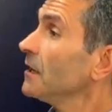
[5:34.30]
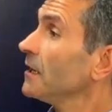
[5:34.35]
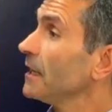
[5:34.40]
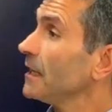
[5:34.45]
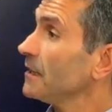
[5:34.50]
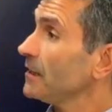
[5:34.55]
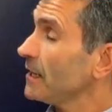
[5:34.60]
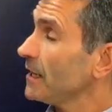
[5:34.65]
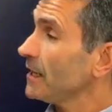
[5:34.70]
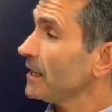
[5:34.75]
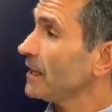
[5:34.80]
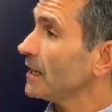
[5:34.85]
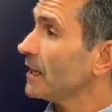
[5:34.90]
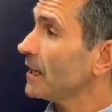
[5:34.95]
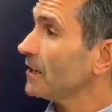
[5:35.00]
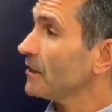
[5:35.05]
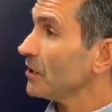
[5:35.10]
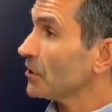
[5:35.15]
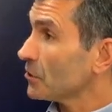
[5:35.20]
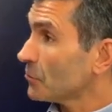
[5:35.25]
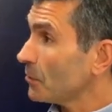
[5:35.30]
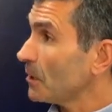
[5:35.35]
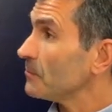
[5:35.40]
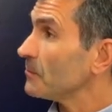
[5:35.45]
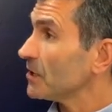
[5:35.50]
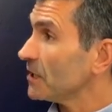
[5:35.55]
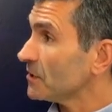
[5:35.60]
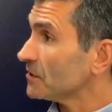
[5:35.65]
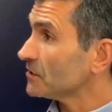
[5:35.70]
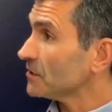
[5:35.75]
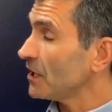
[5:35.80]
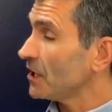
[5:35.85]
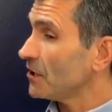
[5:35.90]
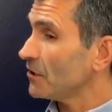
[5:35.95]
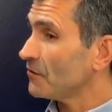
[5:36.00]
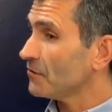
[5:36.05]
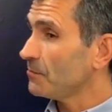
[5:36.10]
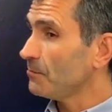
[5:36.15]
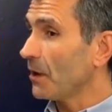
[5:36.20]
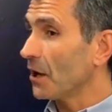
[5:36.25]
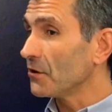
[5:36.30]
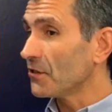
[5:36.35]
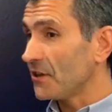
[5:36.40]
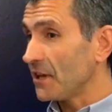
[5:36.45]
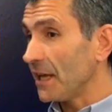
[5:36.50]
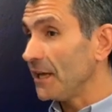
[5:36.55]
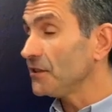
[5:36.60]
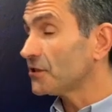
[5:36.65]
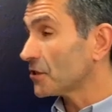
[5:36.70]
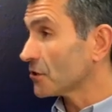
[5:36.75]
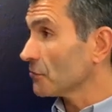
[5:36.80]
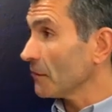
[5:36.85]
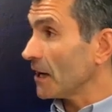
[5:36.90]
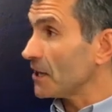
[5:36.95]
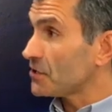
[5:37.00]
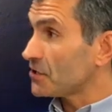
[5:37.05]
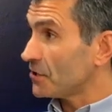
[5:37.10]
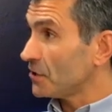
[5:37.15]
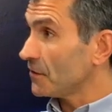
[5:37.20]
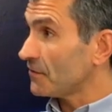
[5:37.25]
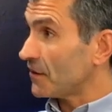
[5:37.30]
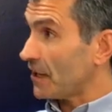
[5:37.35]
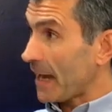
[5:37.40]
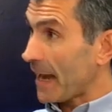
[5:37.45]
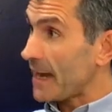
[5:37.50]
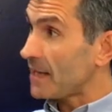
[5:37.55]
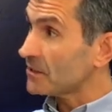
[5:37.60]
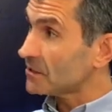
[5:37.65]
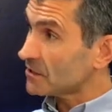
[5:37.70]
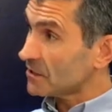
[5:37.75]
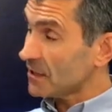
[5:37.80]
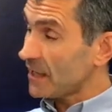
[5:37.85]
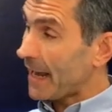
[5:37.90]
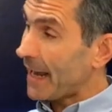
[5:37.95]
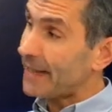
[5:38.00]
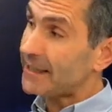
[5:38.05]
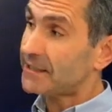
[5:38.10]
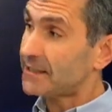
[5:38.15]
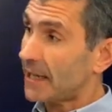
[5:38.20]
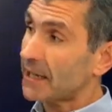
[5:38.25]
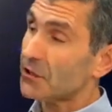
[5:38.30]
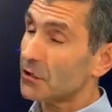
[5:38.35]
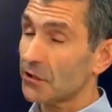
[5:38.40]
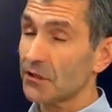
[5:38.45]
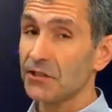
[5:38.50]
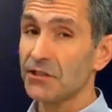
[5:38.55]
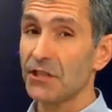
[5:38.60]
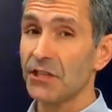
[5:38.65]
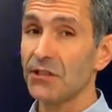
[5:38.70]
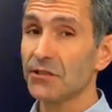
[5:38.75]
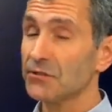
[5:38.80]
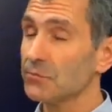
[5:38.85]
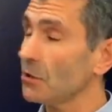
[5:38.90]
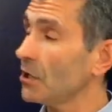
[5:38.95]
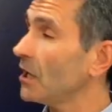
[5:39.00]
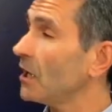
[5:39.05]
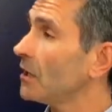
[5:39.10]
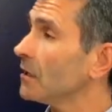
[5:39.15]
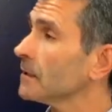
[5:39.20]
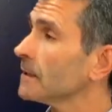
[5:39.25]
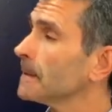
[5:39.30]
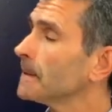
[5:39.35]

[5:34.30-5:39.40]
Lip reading: in the equipment itself, both the integration of the heads and the head technology as well.